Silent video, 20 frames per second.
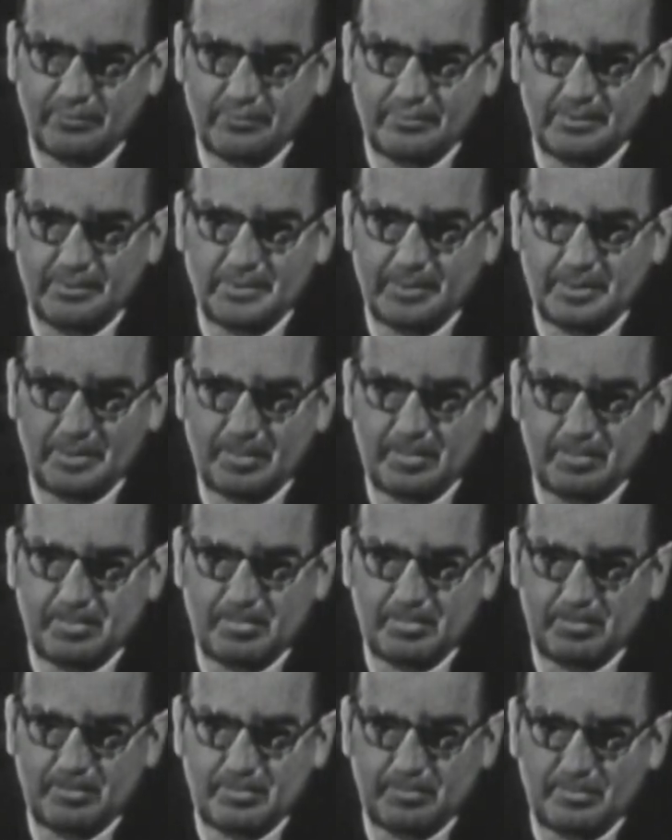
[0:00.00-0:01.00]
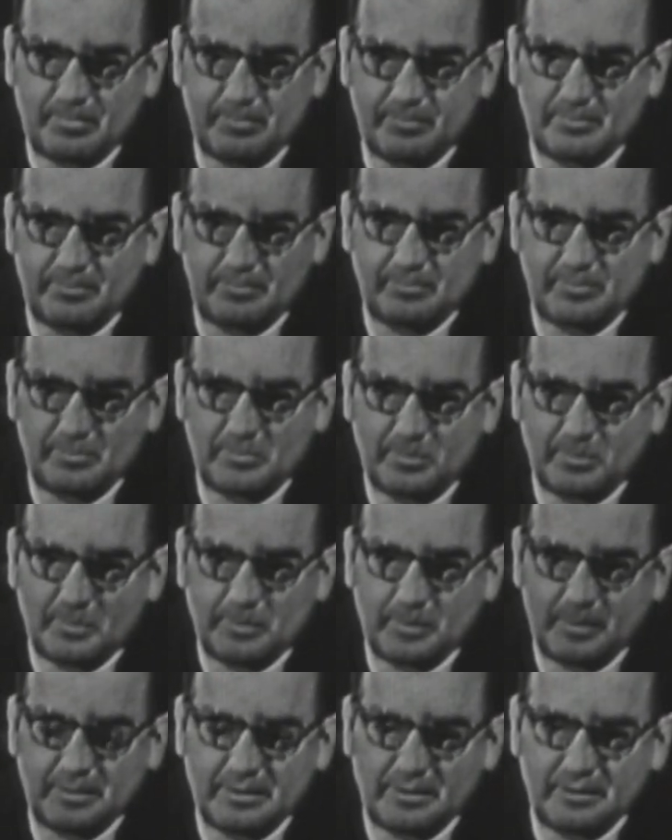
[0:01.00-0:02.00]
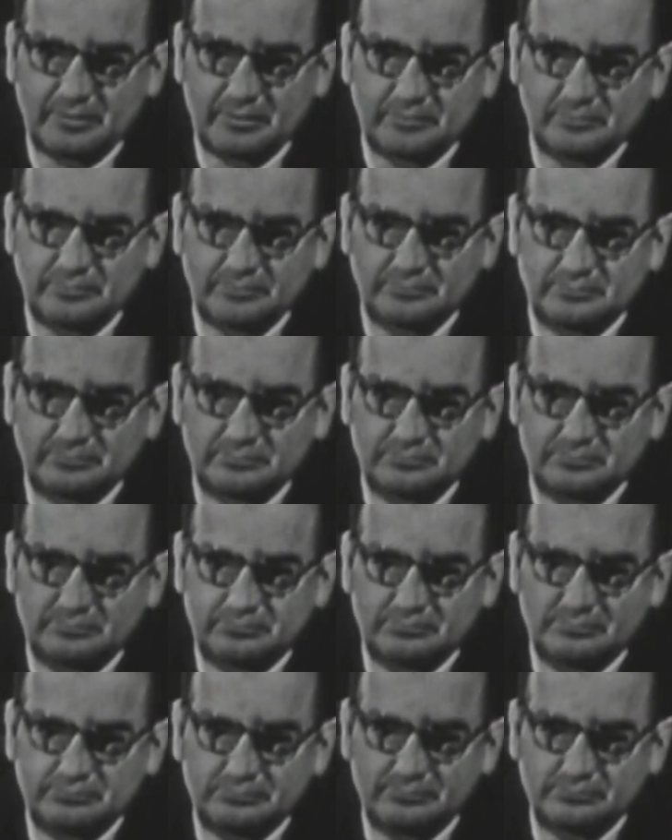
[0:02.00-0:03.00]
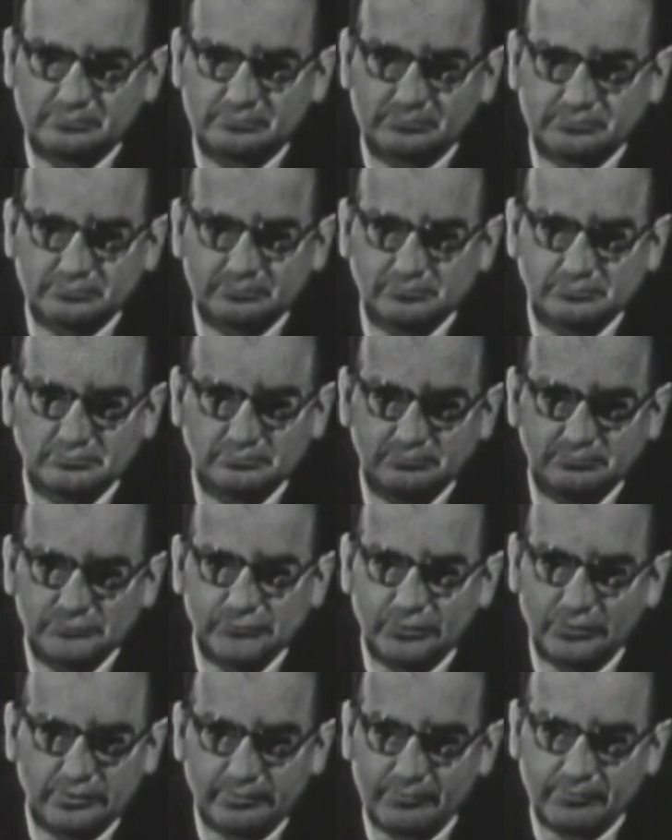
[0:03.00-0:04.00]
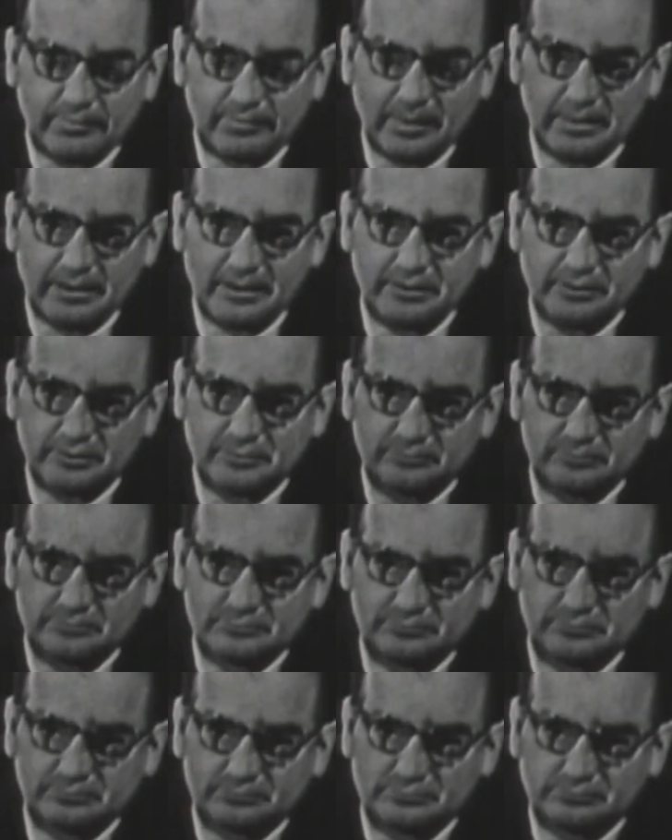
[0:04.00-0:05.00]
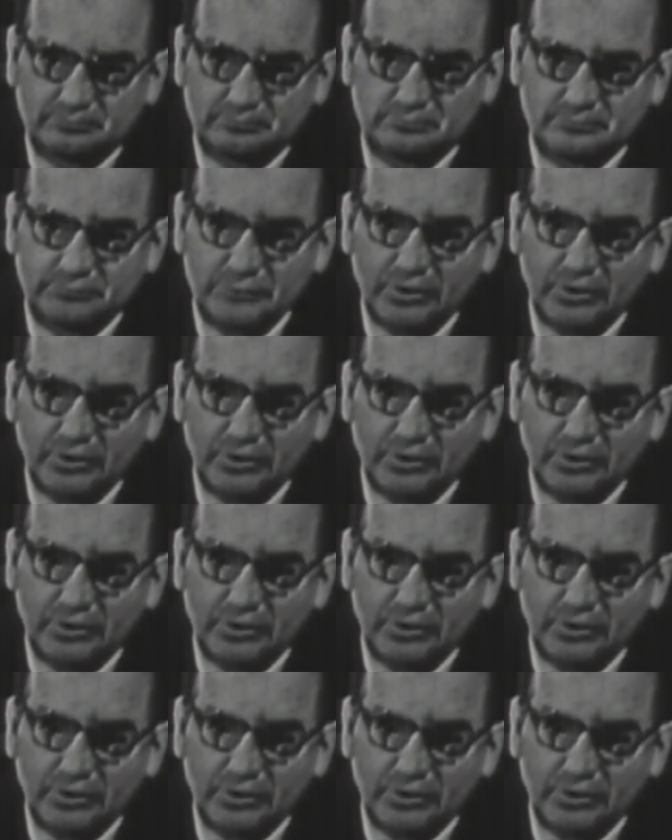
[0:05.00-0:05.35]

Why, after the Nixon speech, he went on the air and did it, didn't he? No. Maybe not to your satisfaction.